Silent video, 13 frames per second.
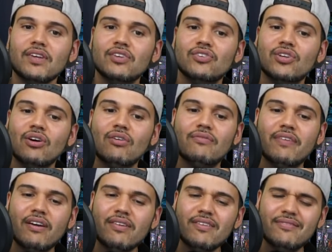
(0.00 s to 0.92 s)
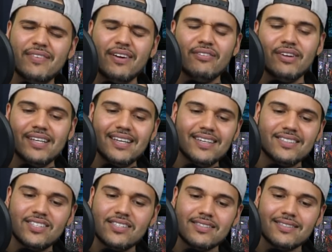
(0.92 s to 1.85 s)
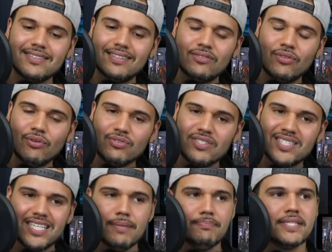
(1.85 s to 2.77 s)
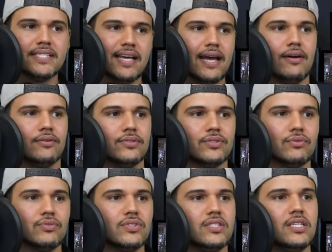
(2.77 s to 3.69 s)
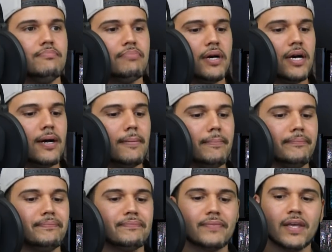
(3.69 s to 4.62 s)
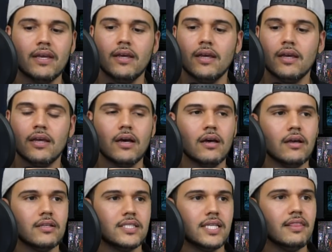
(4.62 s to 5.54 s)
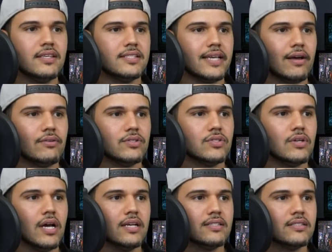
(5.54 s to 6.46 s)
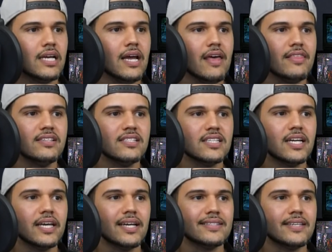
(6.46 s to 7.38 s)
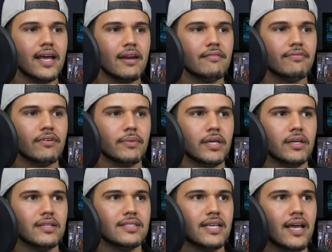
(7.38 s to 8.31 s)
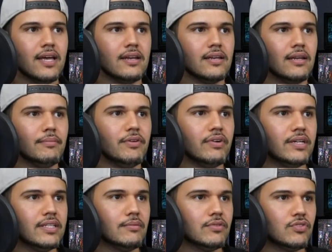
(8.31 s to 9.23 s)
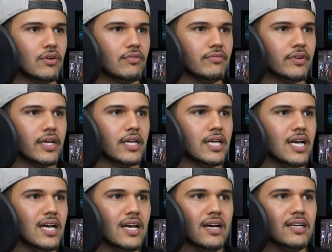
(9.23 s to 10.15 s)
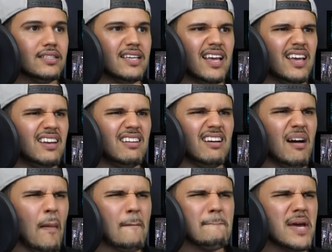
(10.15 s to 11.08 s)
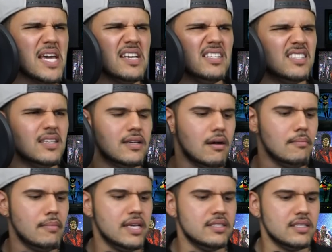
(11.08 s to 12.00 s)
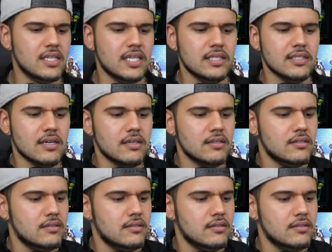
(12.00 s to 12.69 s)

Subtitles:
very, very just those deep sounds, those deep synth sounds. You guys, this is gonna get a 10 for me, a 10. Let me write it down so I don't forget. A 10. Amazing, amazingly done